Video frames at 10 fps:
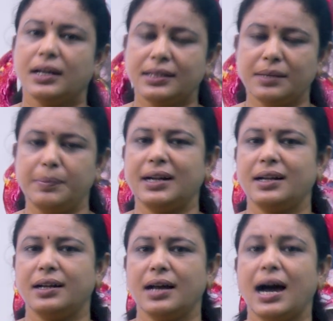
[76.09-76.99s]
the
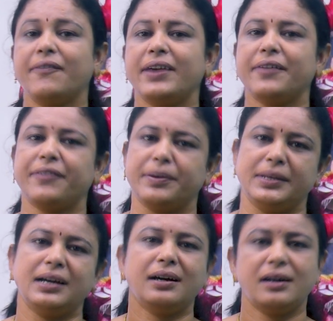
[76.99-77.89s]
blood away from
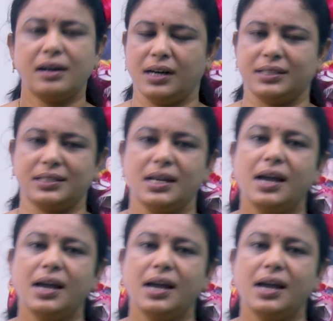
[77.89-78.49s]
the heart.